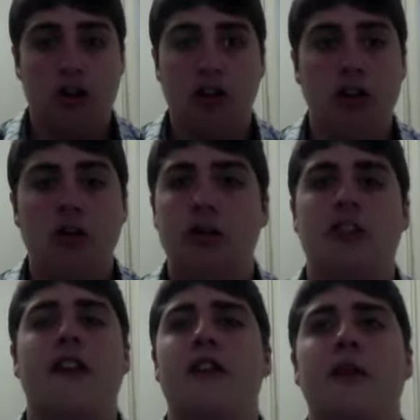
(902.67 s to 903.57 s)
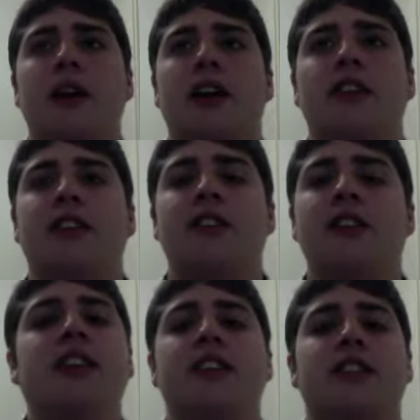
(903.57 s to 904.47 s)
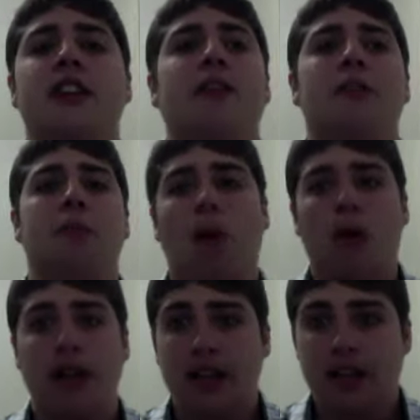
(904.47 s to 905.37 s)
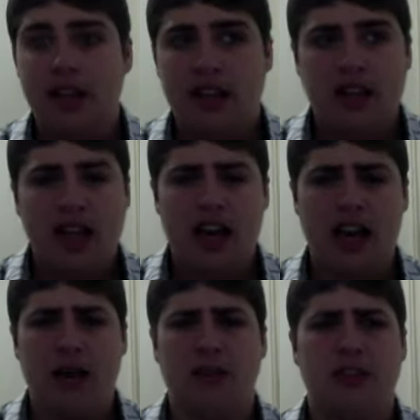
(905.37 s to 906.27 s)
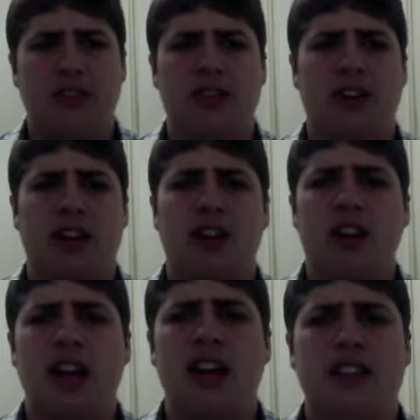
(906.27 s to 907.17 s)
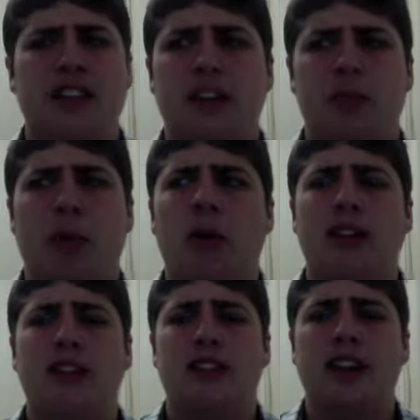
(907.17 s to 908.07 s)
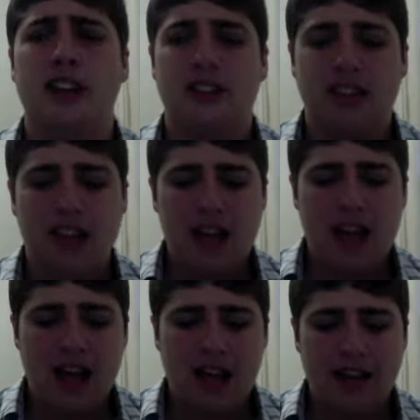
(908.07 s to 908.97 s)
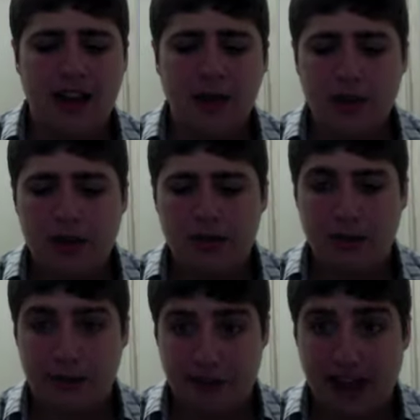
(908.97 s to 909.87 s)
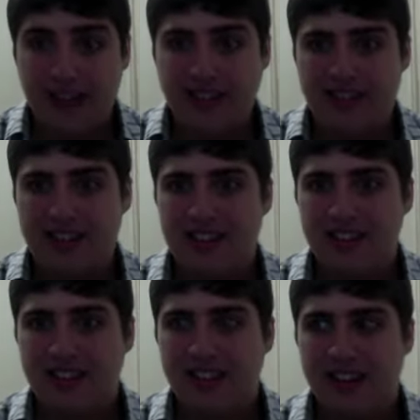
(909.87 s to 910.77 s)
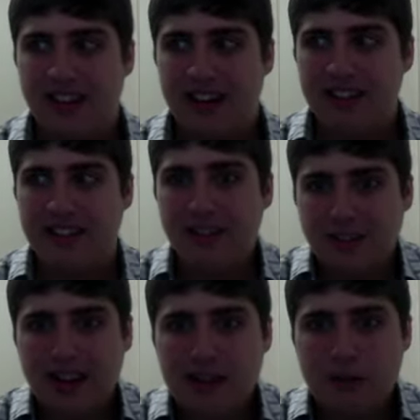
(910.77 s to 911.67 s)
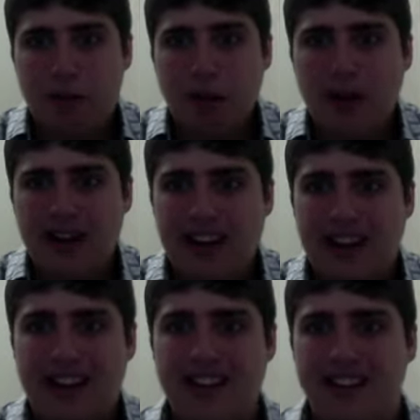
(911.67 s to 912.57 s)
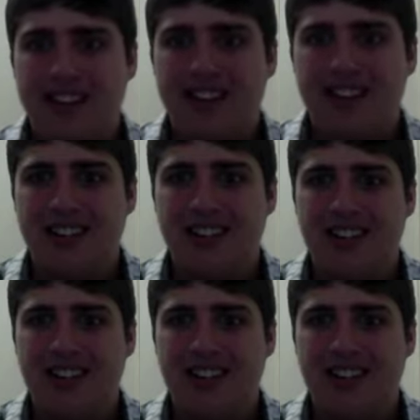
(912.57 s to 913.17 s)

All I knew was every week on T V they said he was boring, and I was just like, oh yeah, this guy's boring, he sucks. And then when he was a face, I still thought he was boring.